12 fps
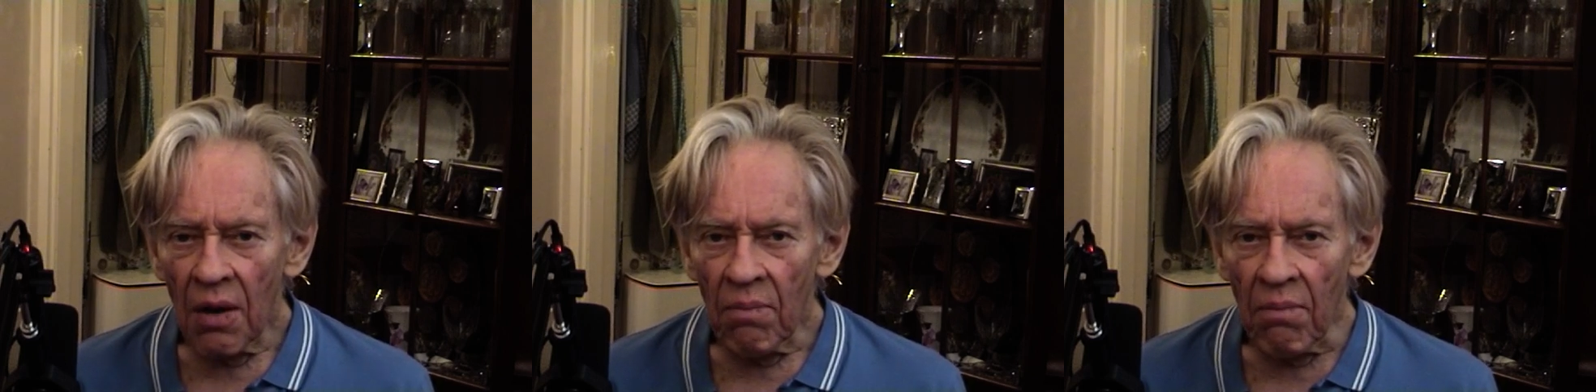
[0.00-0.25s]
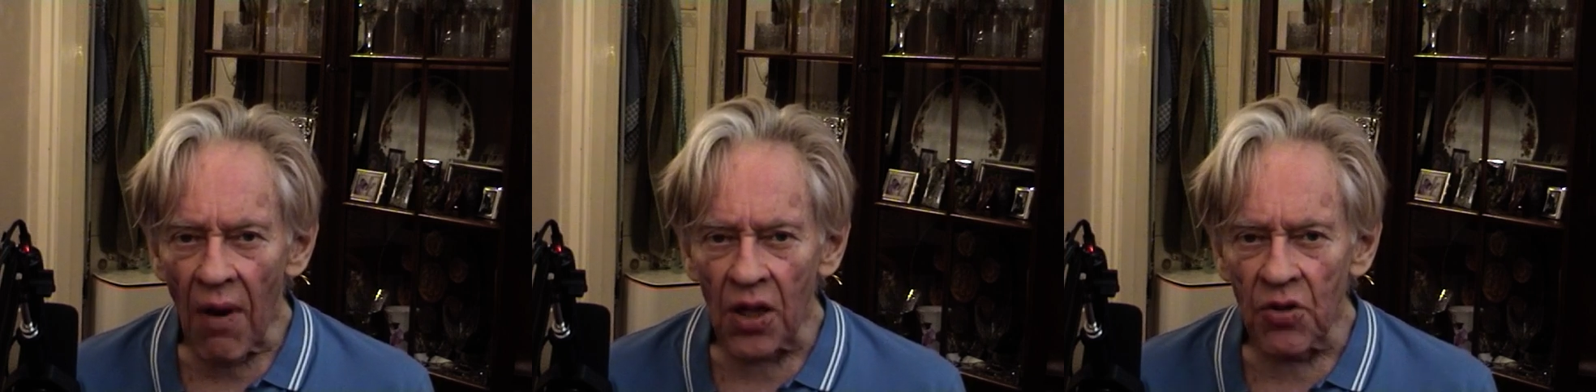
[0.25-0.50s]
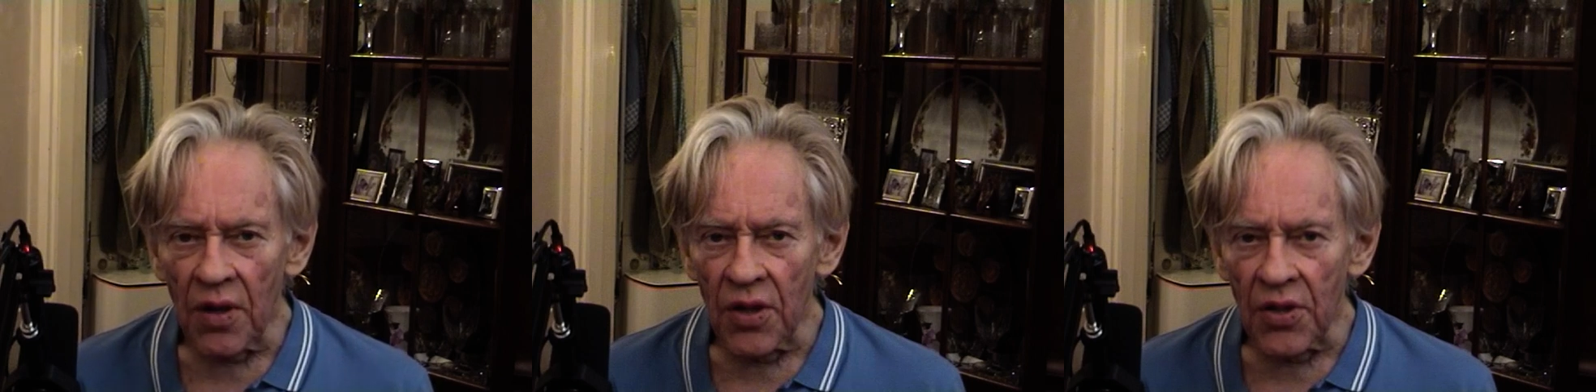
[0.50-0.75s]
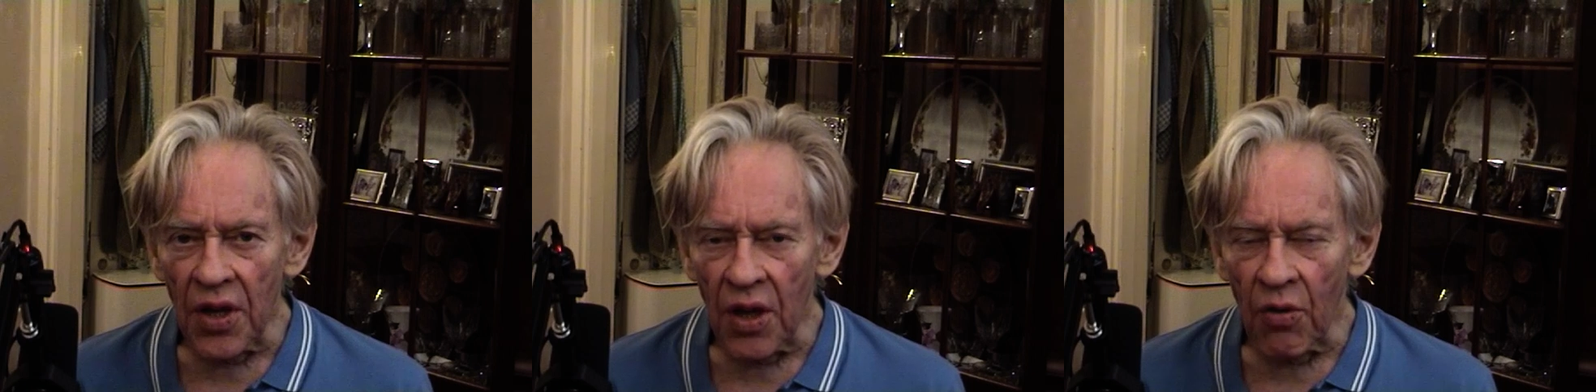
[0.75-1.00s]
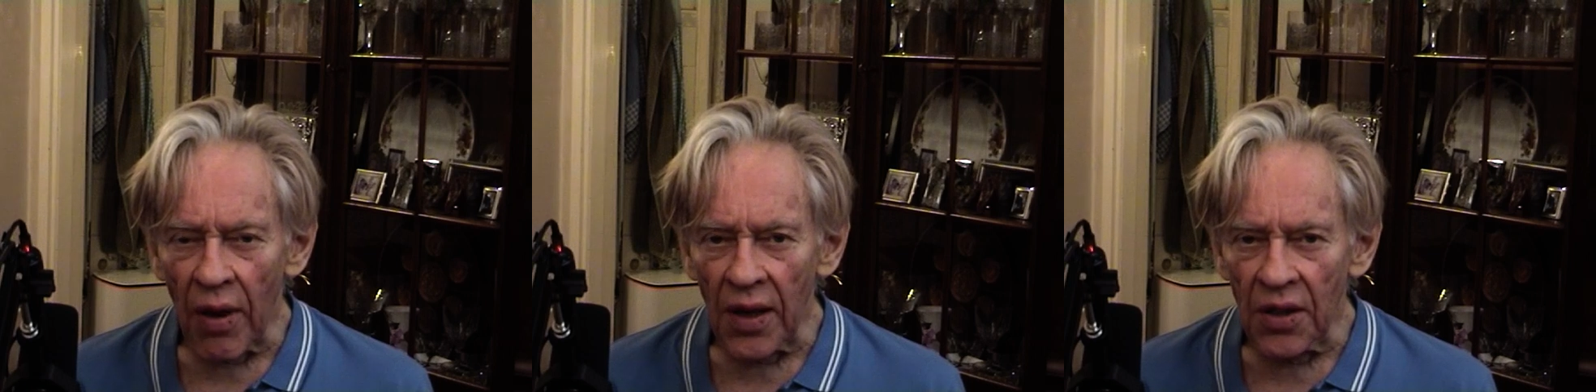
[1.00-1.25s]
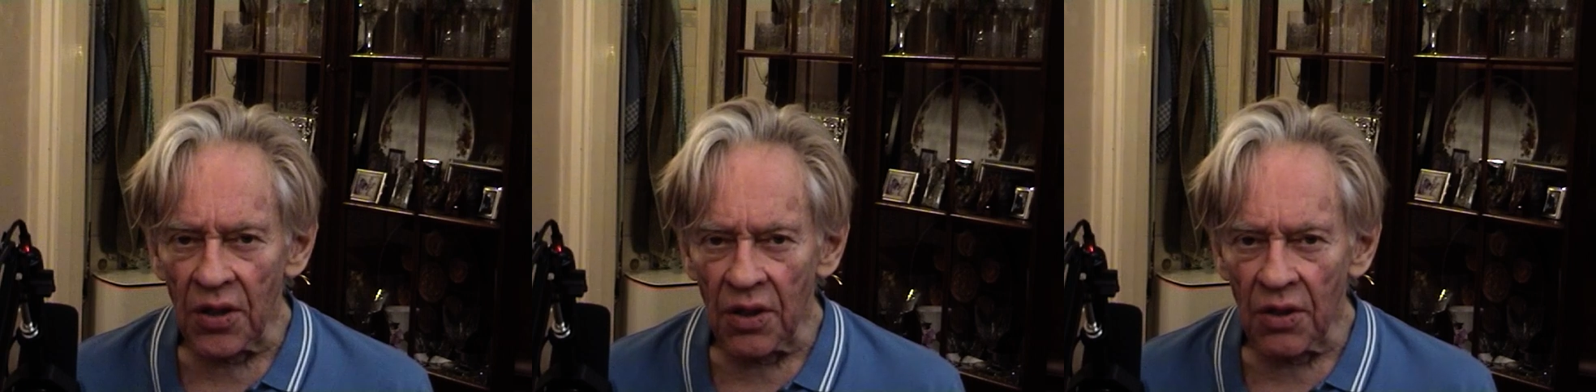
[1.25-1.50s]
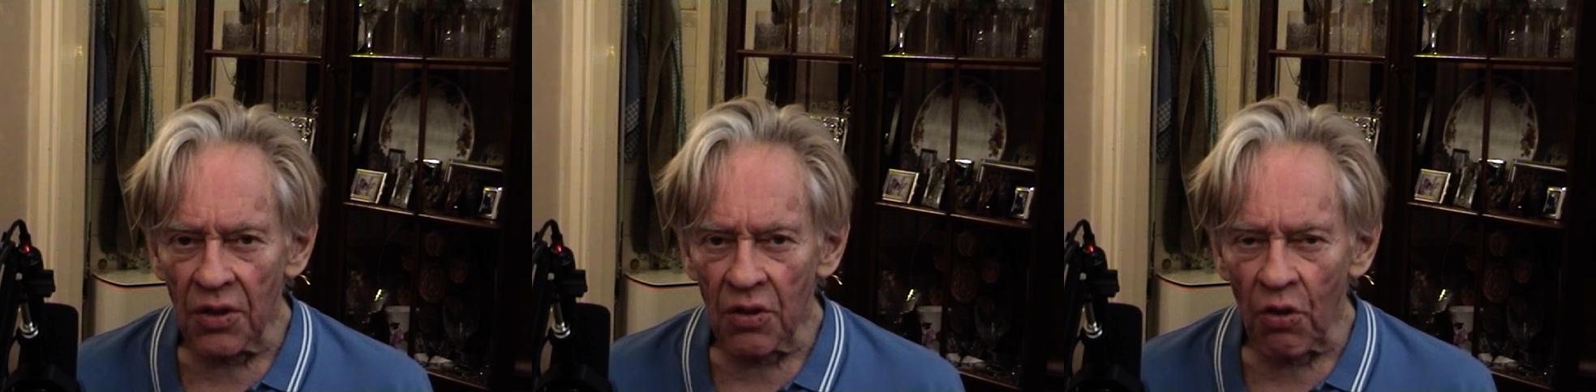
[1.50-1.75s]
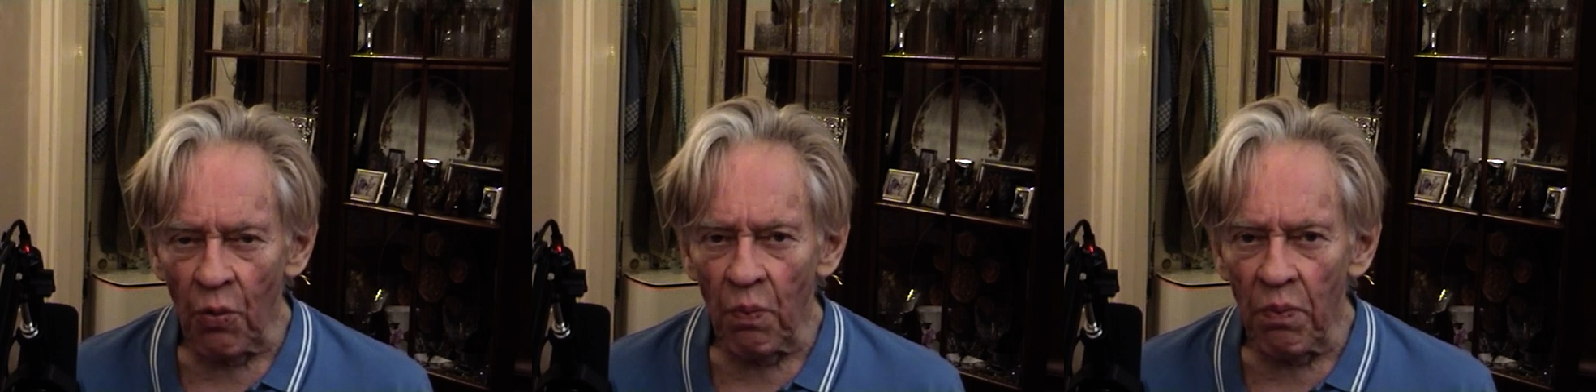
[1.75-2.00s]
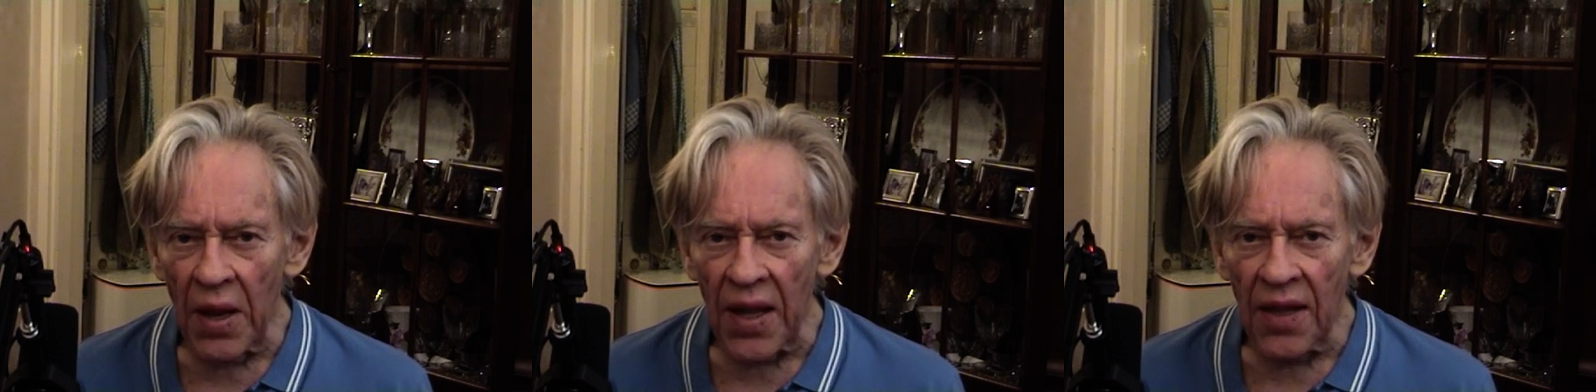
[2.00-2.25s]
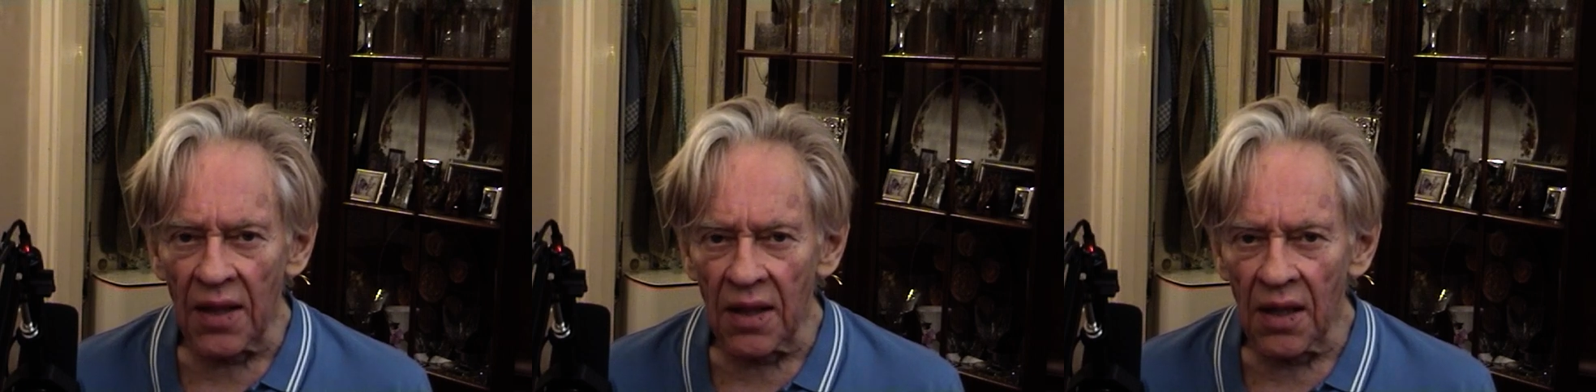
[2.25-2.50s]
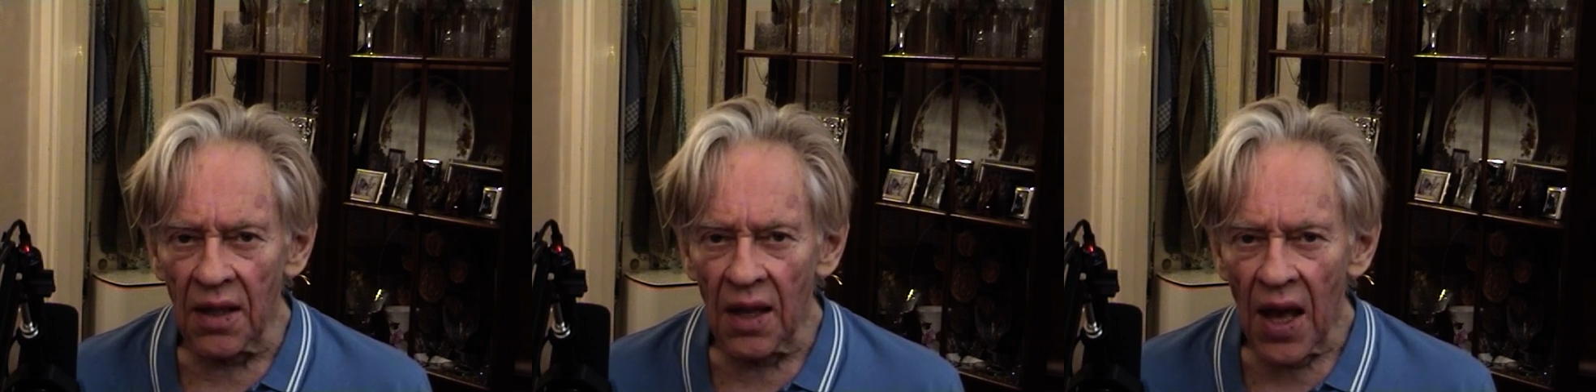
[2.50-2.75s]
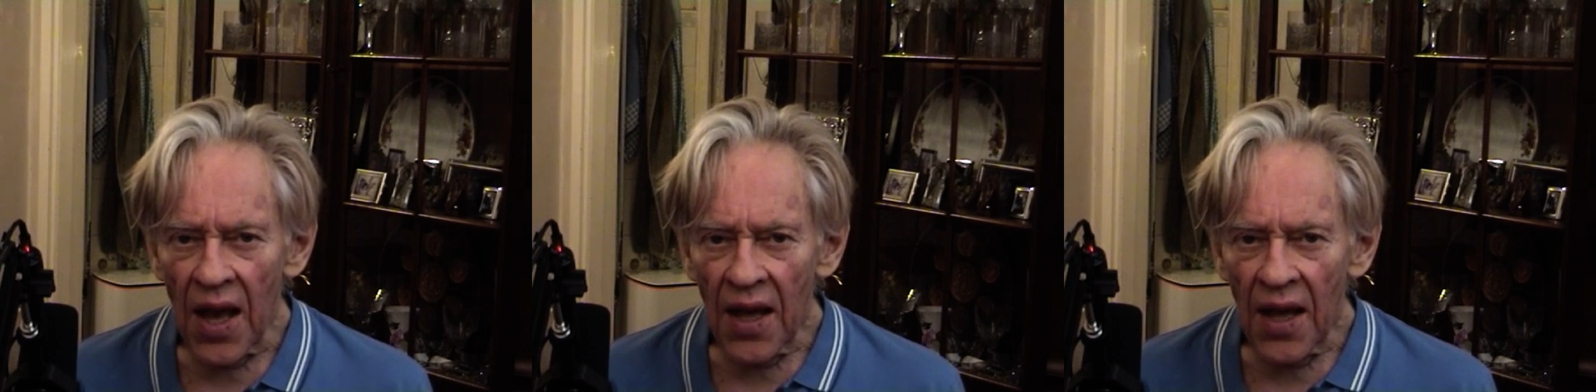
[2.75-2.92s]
Maxwell's equations completely